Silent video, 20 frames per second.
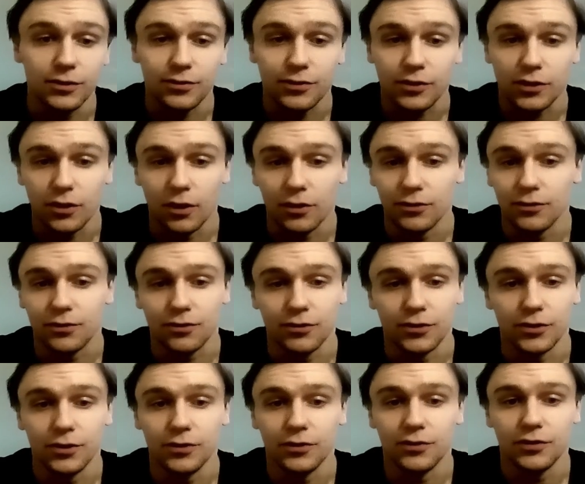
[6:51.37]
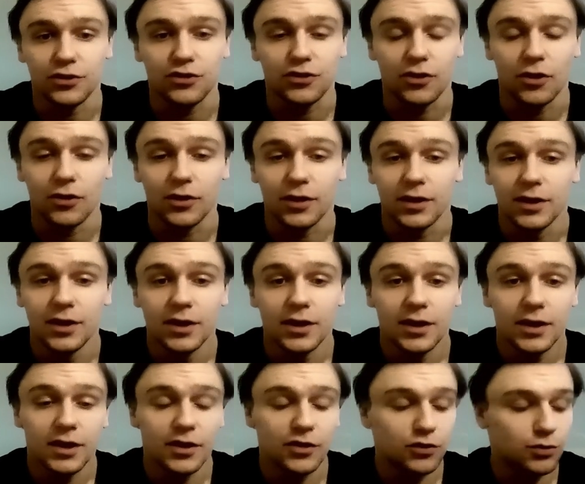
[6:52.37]
gone through the song
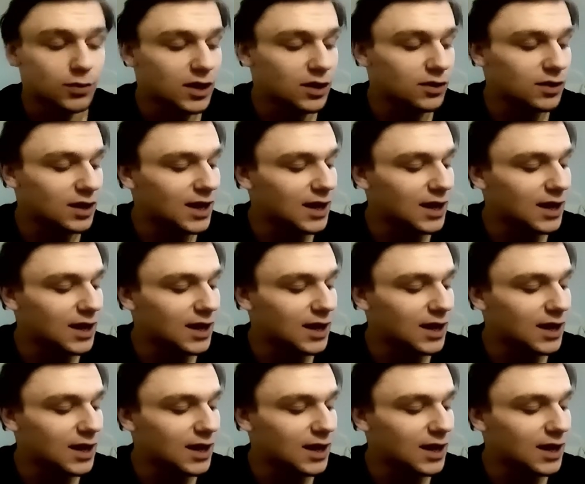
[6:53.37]
as well,